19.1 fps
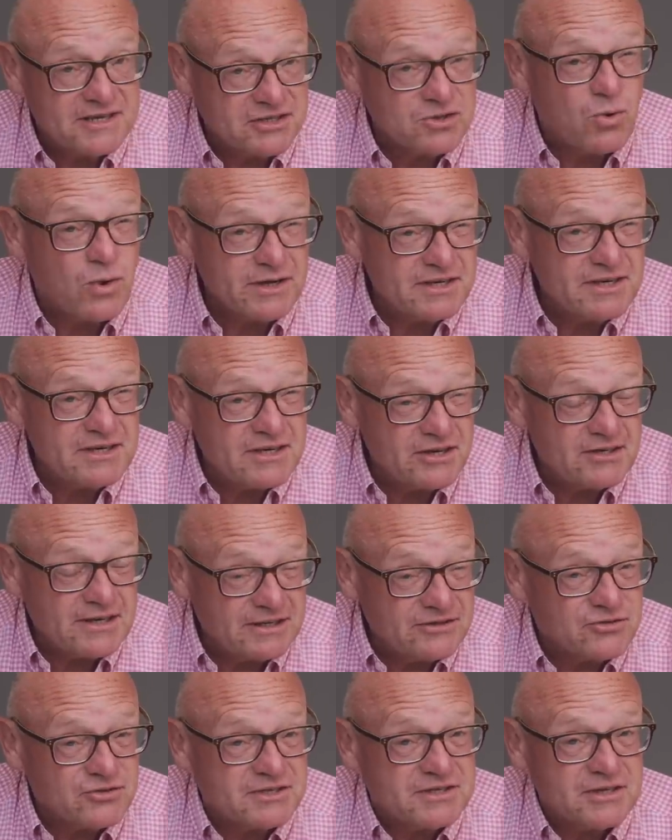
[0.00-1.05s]
it's quite an
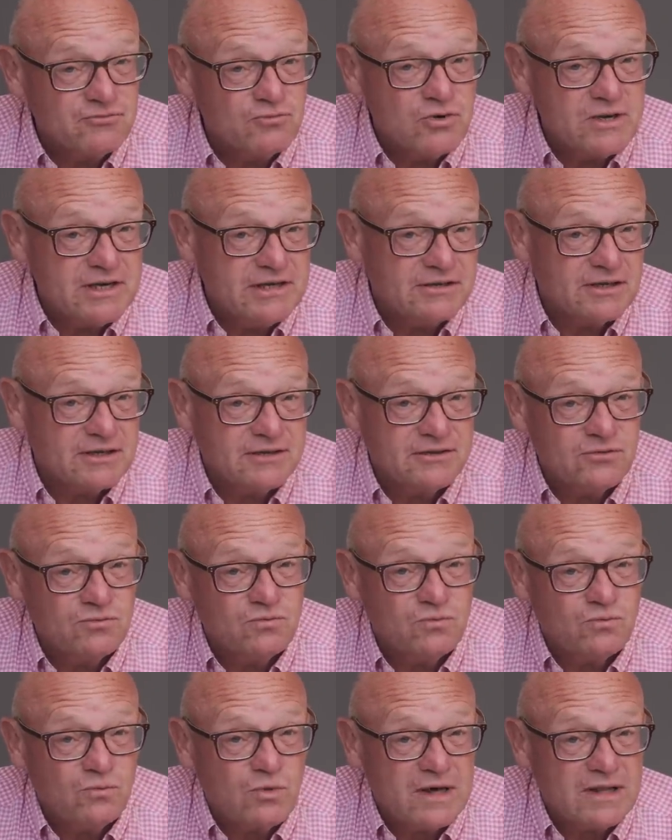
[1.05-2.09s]
interesting read and
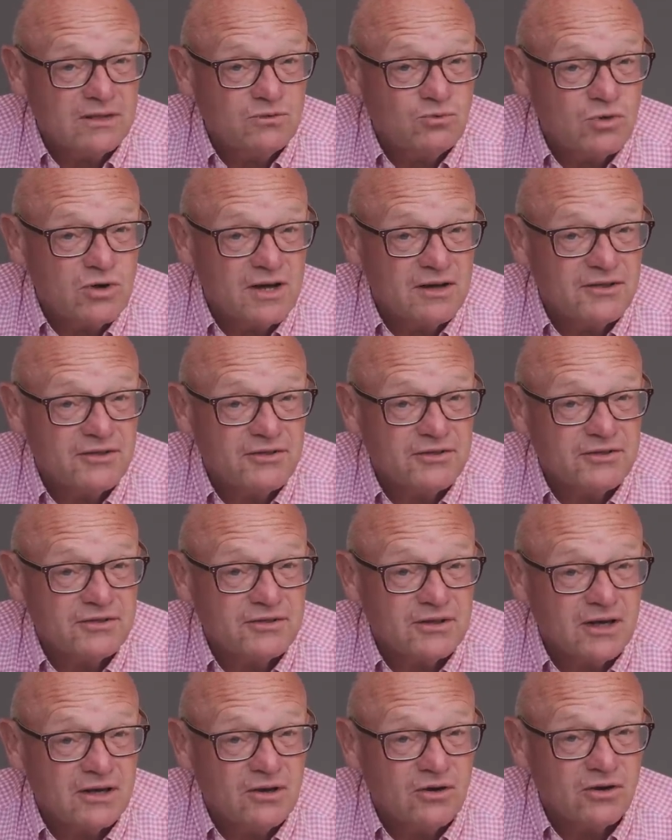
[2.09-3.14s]
well worth
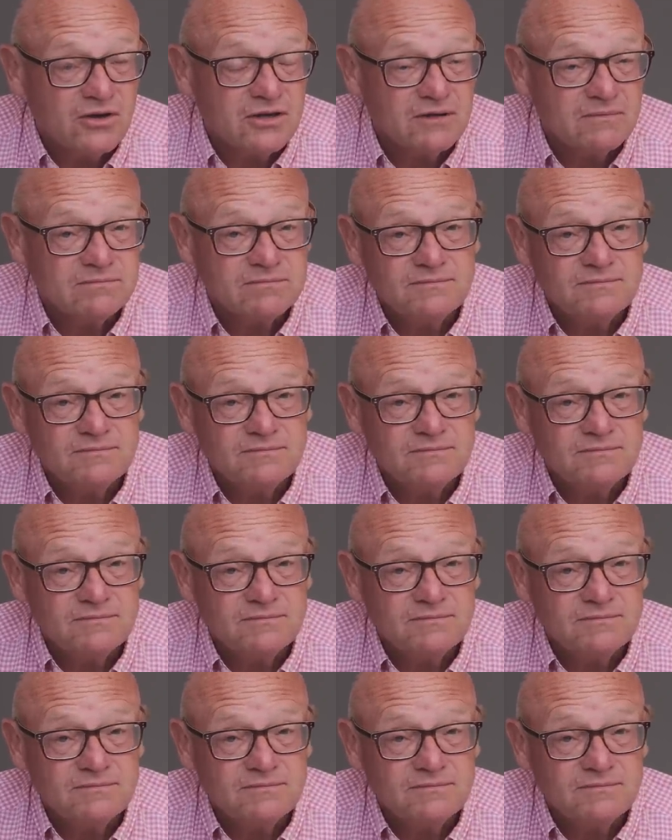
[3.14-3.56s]
a look.